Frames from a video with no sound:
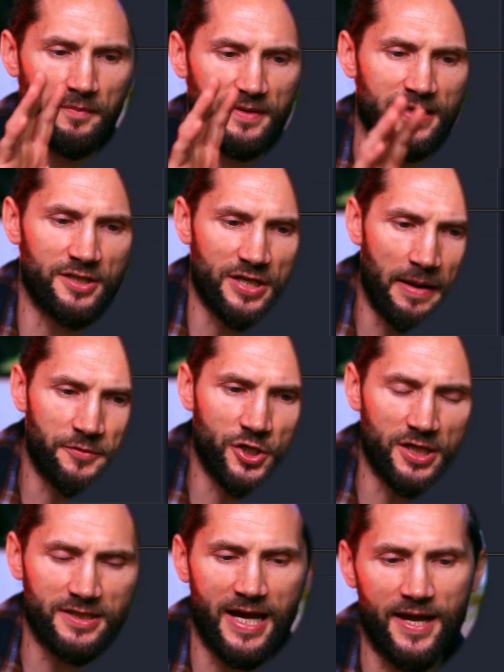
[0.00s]

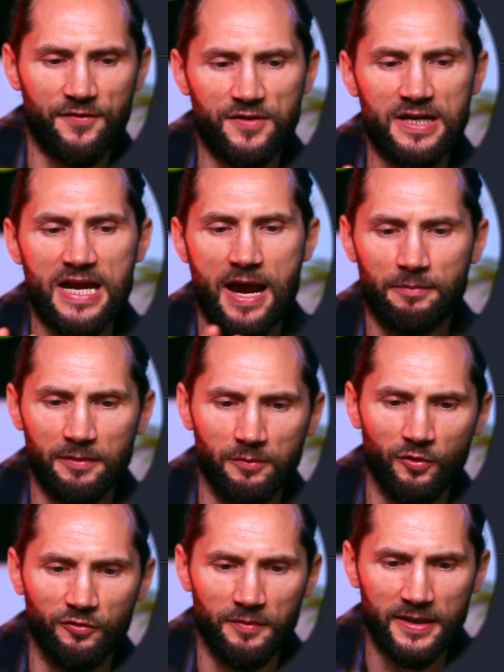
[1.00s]
subject and the camera
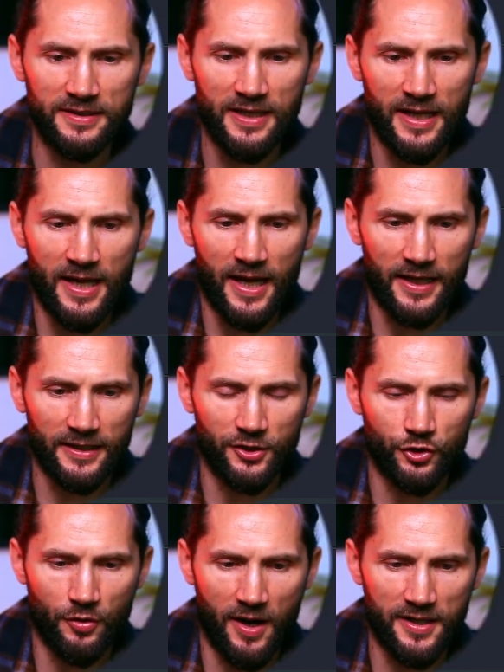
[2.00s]
movement, and it
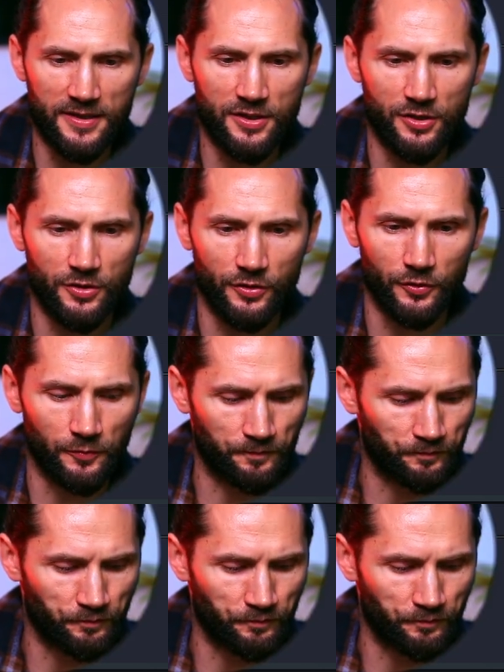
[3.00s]
tries to